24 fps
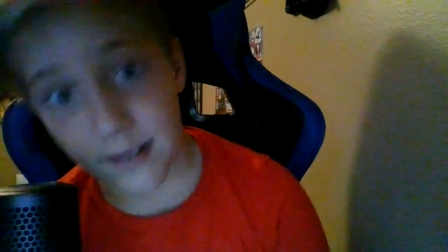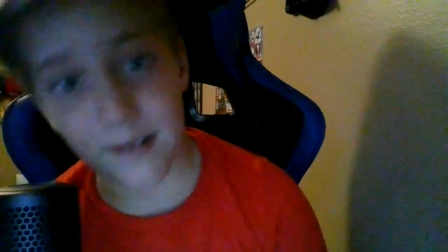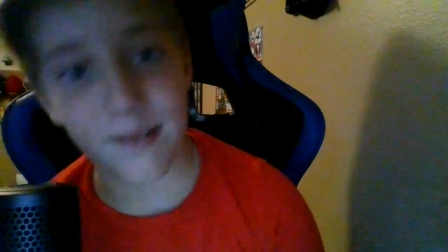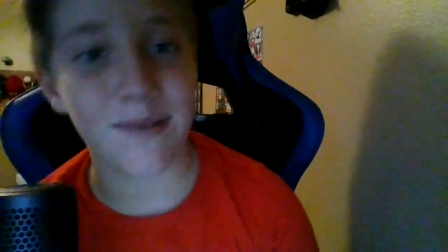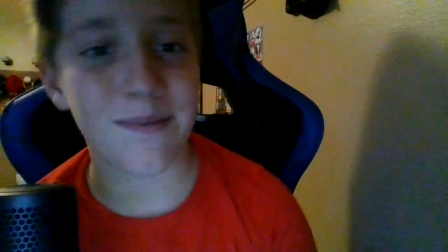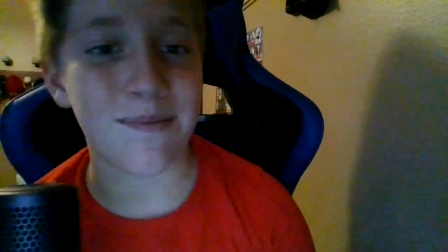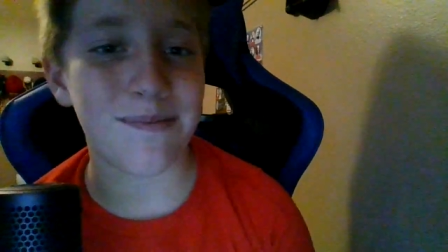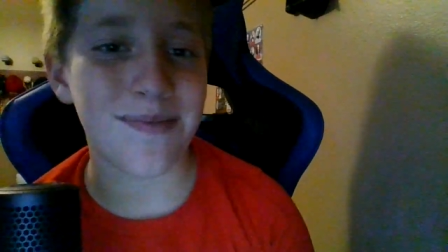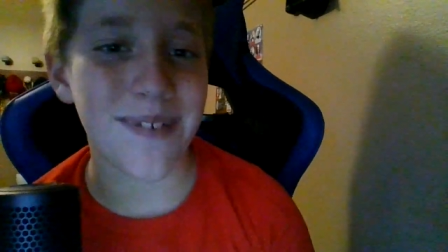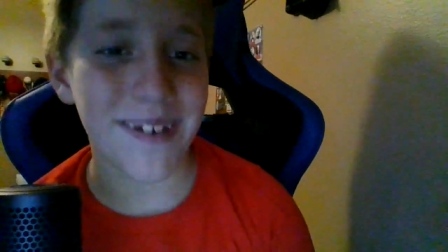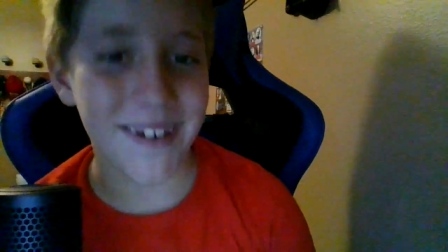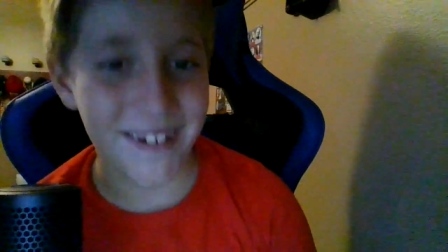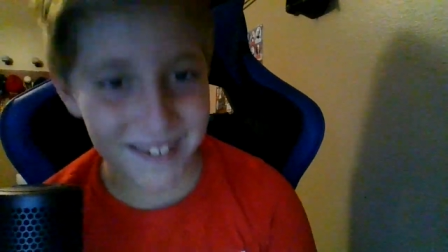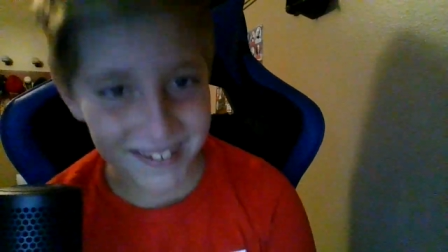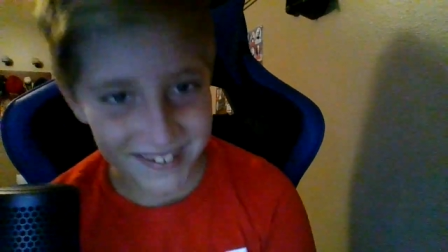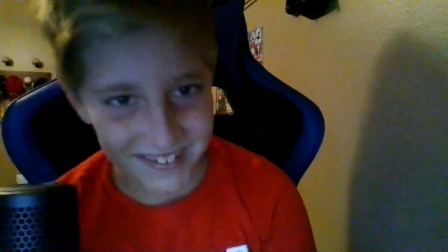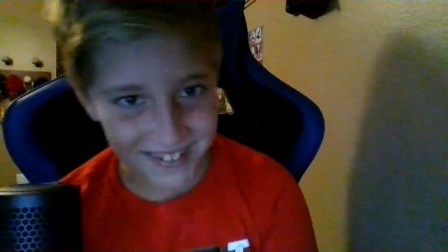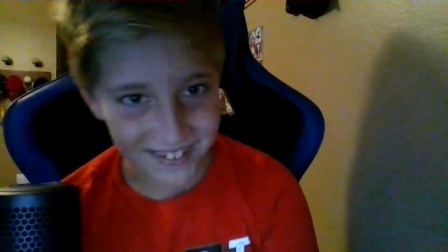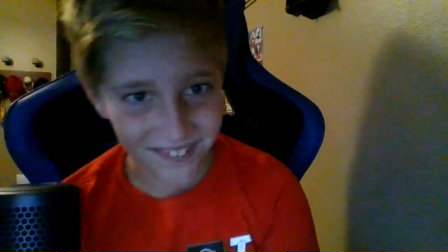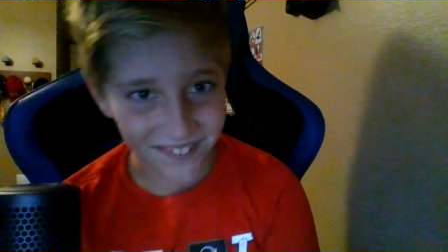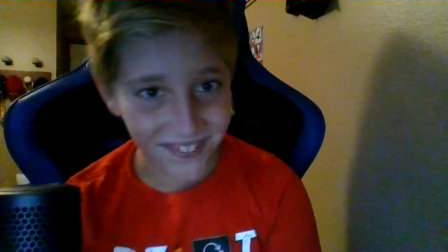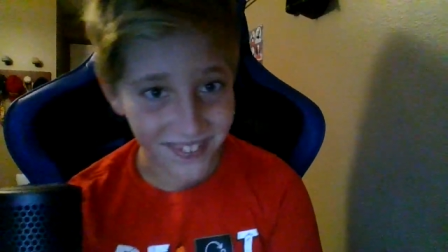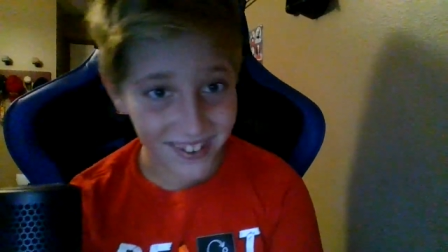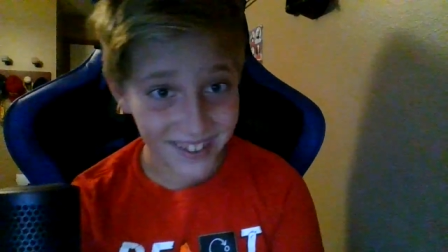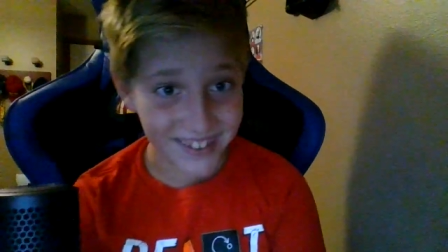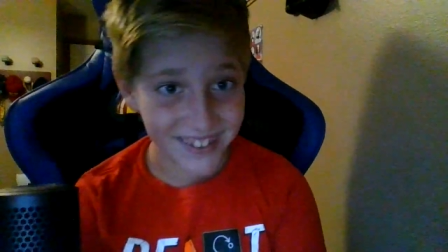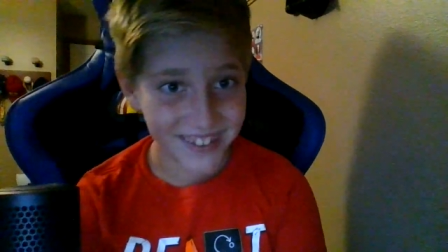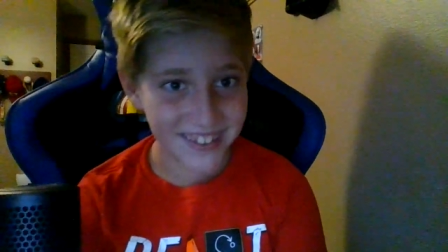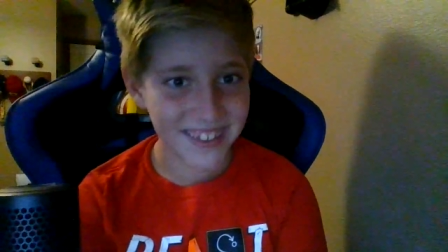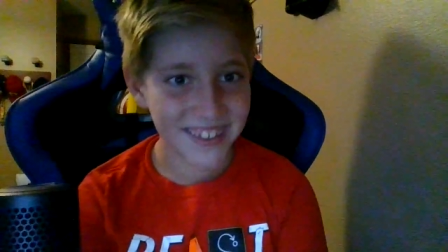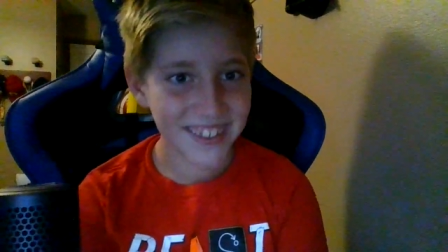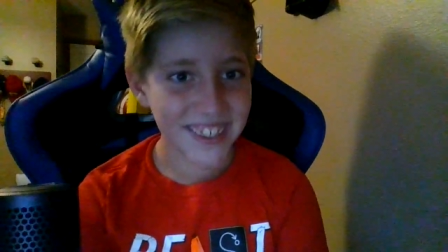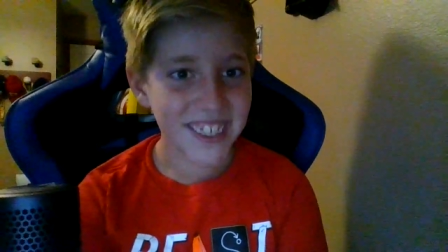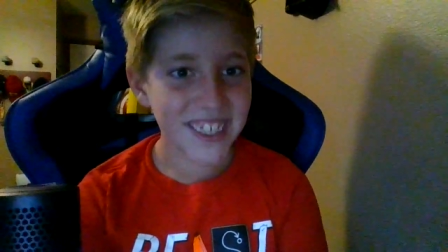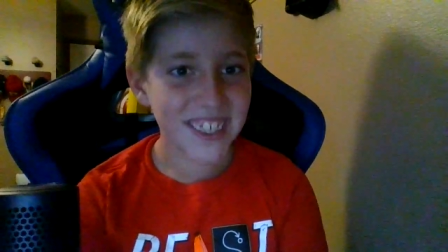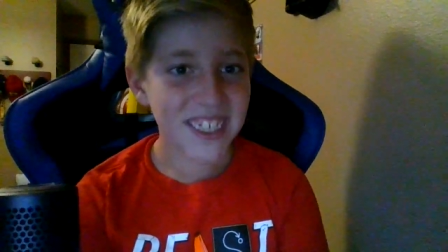embarrassing feats.
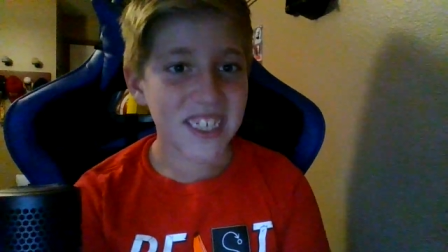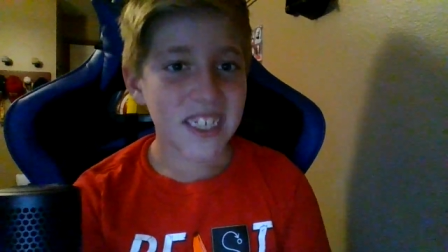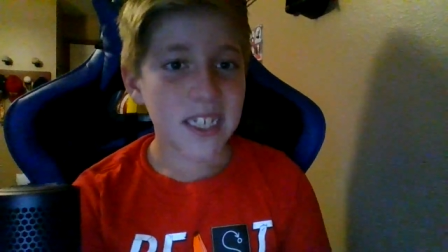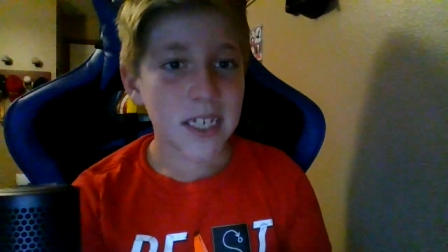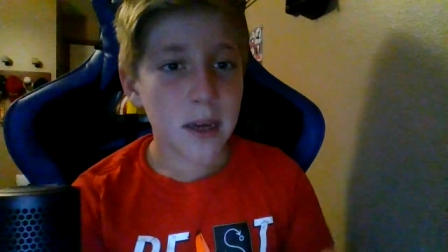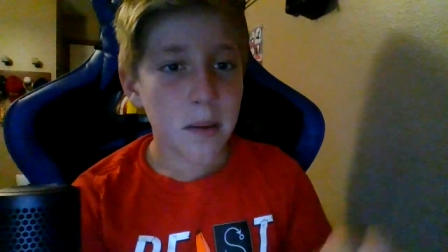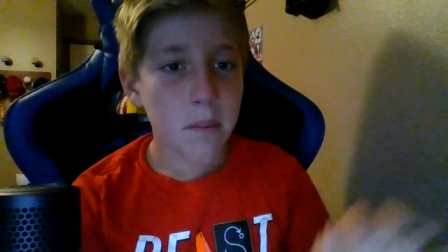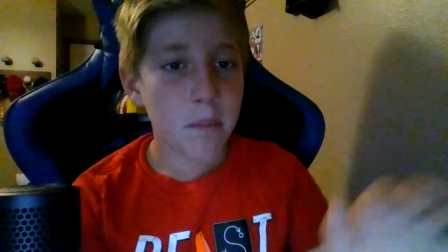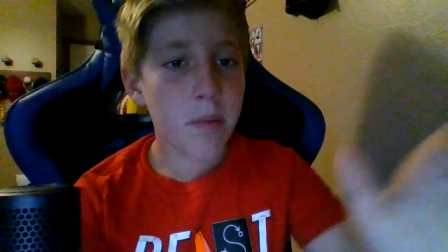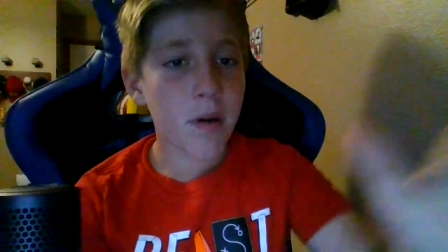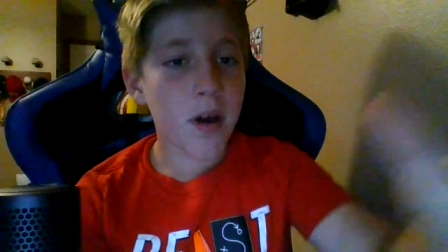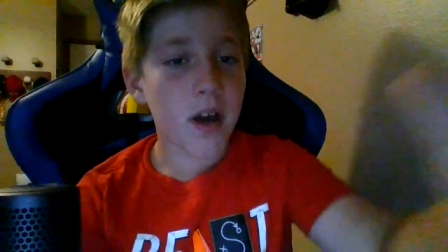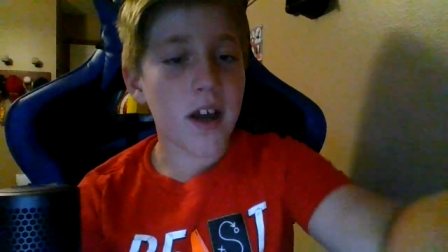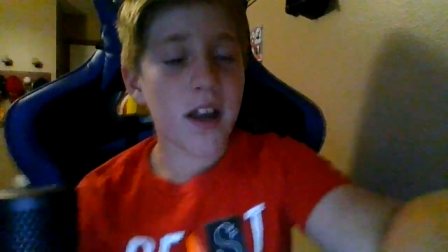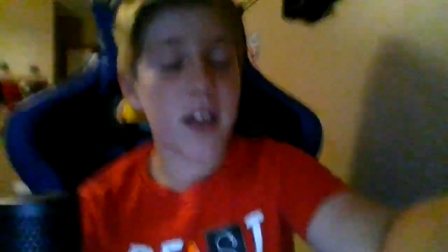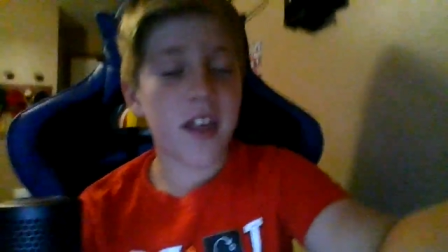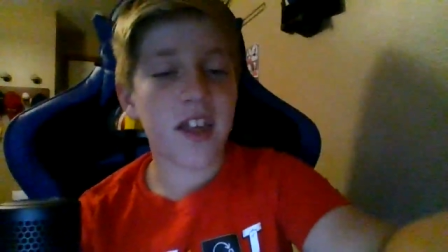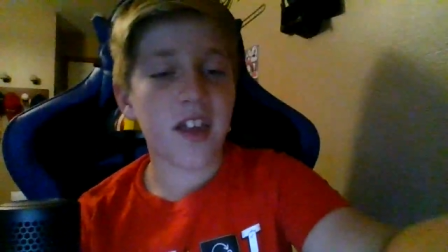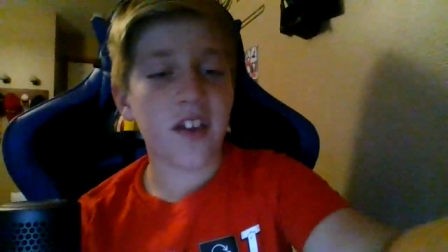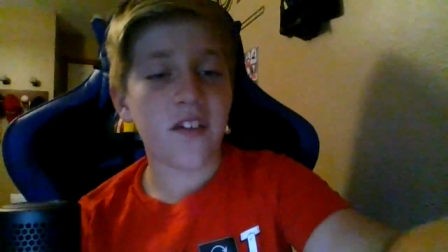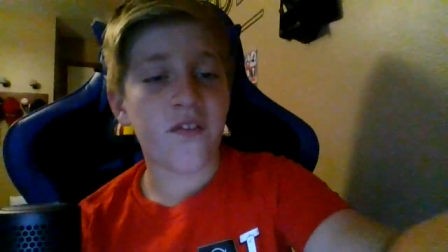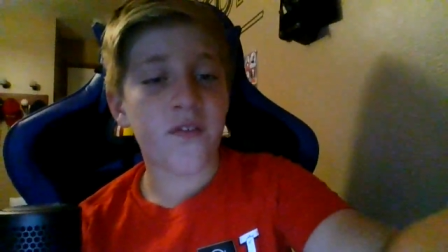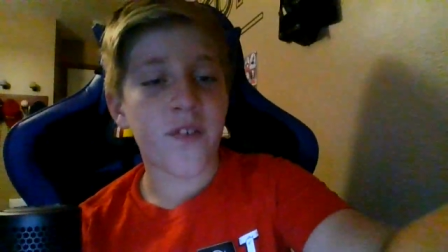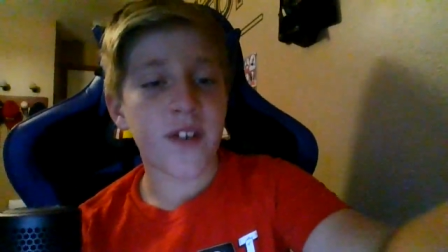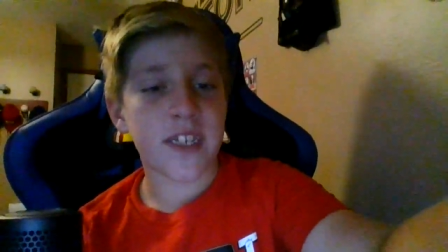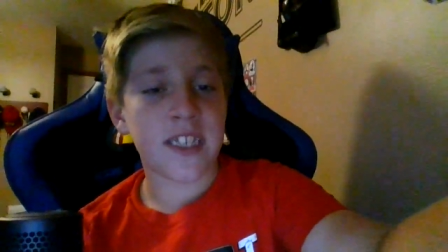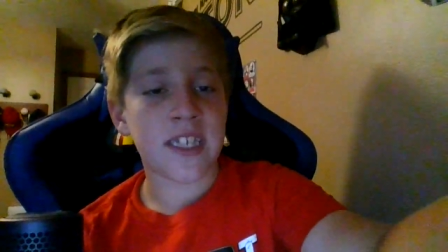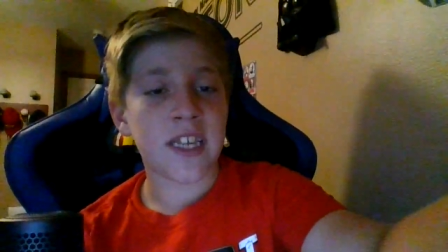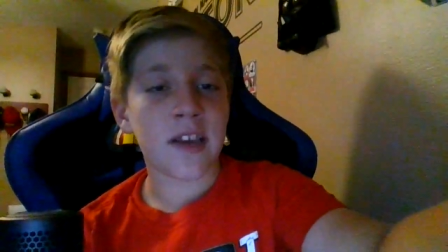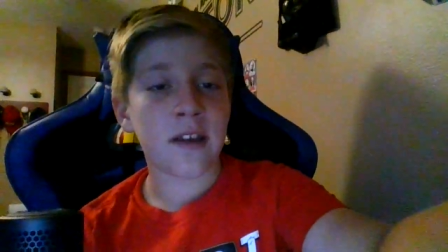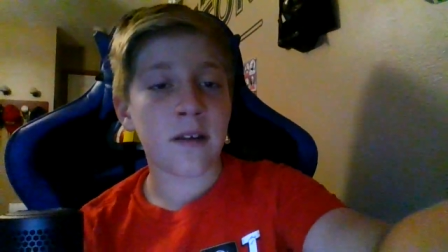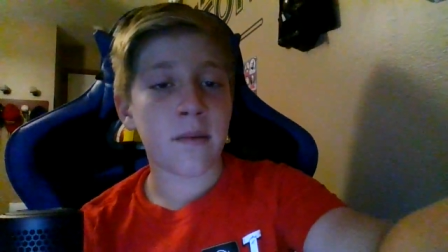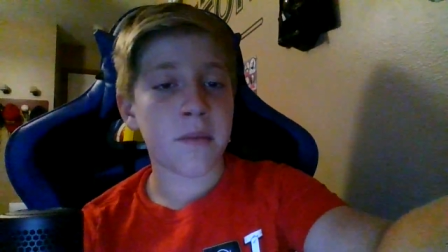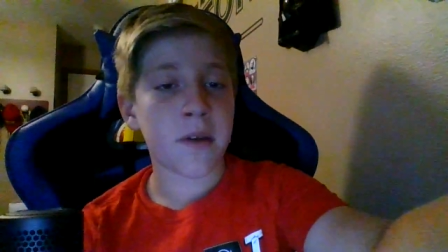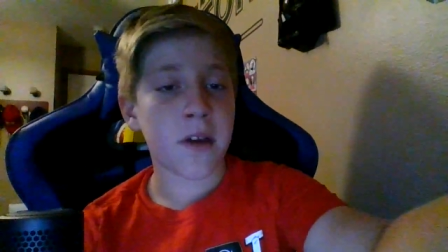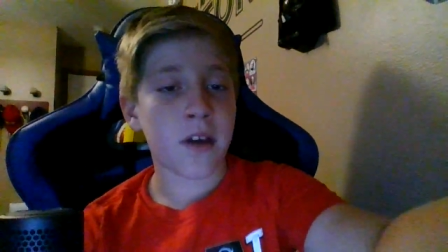But if a
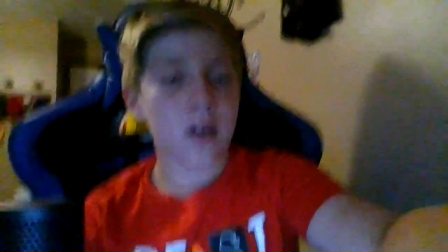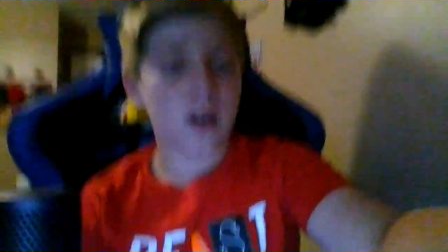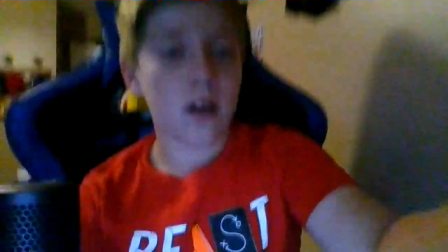team